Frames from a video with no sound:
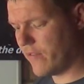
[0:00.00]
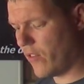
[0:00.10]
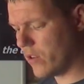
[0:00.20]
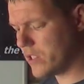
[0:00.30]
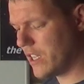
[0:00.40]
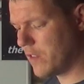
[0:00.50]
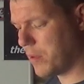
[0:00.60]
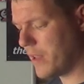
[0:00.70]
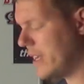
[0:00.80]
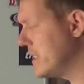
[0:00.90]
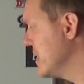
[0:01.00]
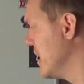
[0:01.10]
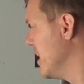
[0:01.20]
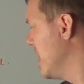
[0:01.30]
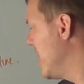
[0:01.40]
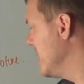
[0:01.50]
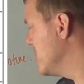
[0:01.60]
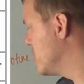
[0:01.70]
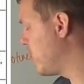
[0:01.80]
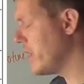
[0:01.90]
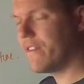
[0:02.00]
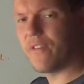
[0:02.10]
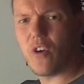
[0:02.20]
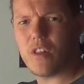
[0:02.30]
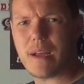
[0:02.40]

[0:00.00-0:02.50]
14th place, and it's 24